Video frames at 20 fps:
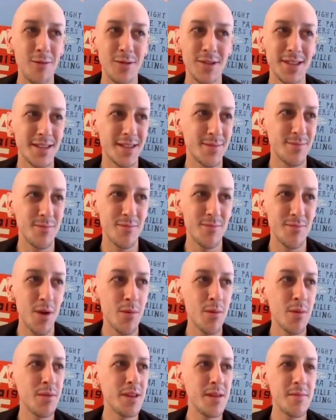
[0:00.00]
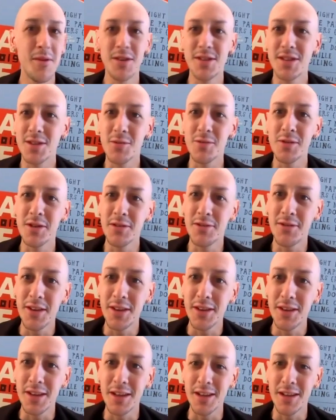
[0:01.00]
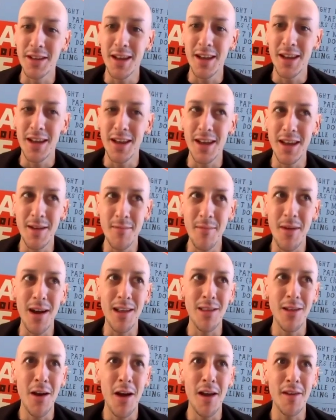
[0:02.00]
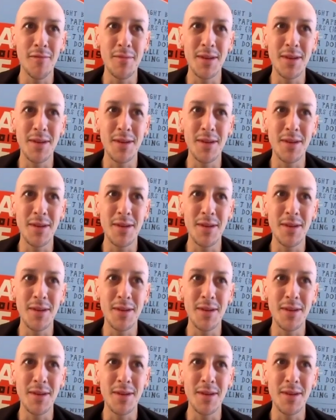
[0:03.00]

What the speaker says: was probably the most surreal feeling in my life